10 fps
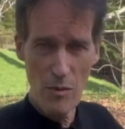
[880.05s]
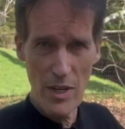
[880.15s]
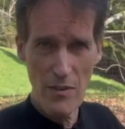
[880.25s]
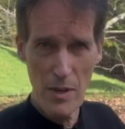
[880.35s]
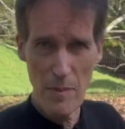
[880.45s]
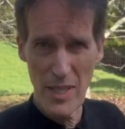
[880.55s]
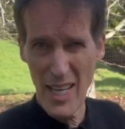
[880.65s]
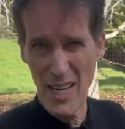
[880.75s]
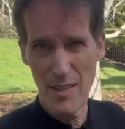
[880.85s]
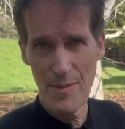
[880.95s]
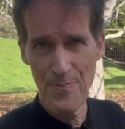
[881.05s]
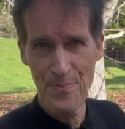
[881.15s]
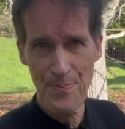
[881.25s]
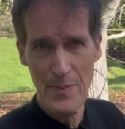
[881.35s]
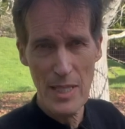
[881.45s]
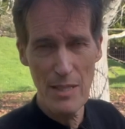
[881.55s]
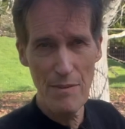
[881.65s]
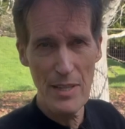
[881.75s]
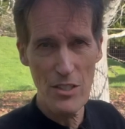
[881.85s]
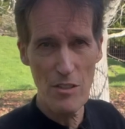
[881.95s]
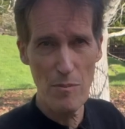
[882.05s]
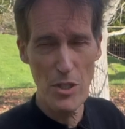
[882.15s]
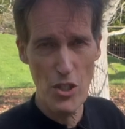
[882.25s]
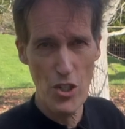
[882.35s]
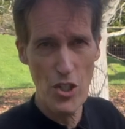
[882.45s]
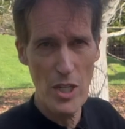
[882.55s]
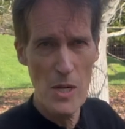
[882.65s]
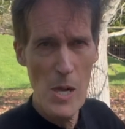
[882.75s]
whenever I'm in that defensive position.